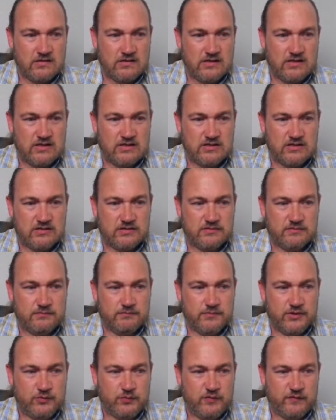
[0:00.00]

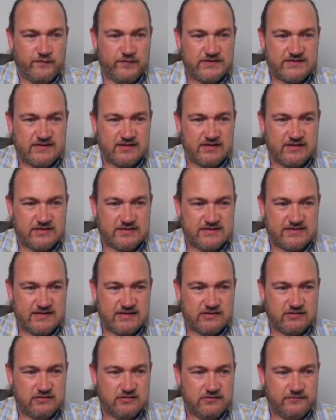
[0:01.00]
But we'll fix that in a
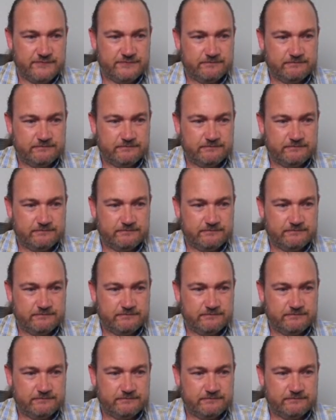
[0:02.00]
second.